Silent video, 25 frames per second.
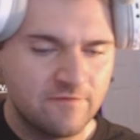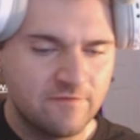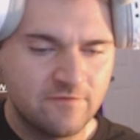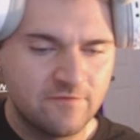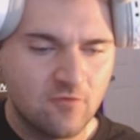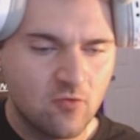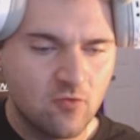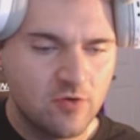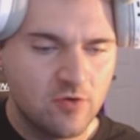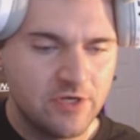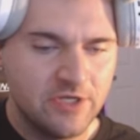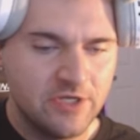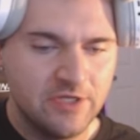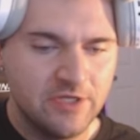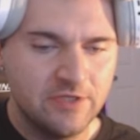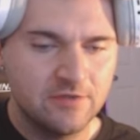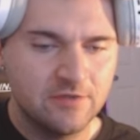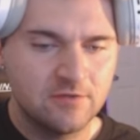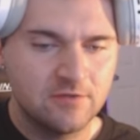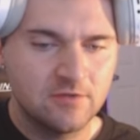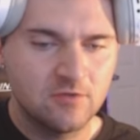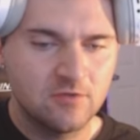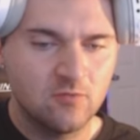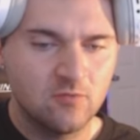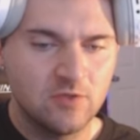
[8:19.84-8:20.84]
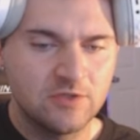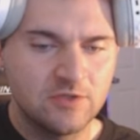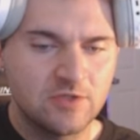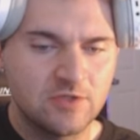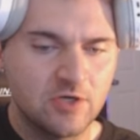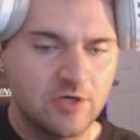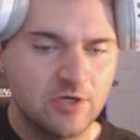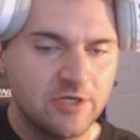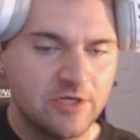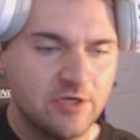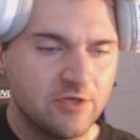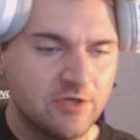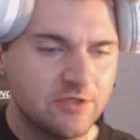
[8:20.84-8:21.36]
or 130 on this
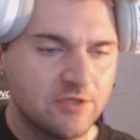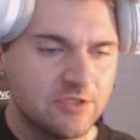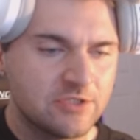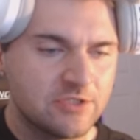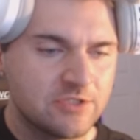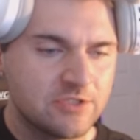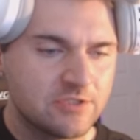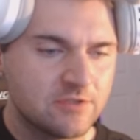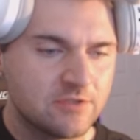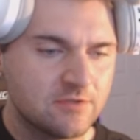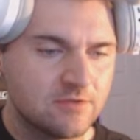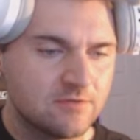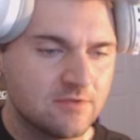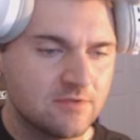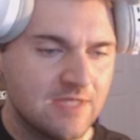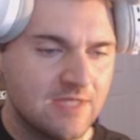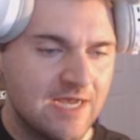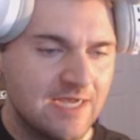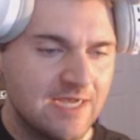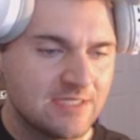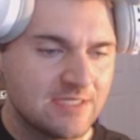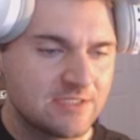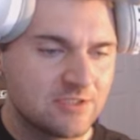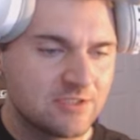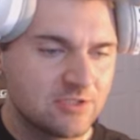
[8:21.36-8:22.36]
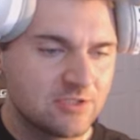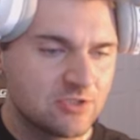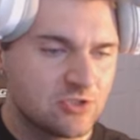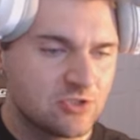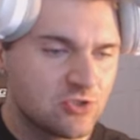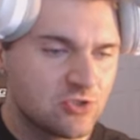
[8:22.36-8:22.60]
last short trade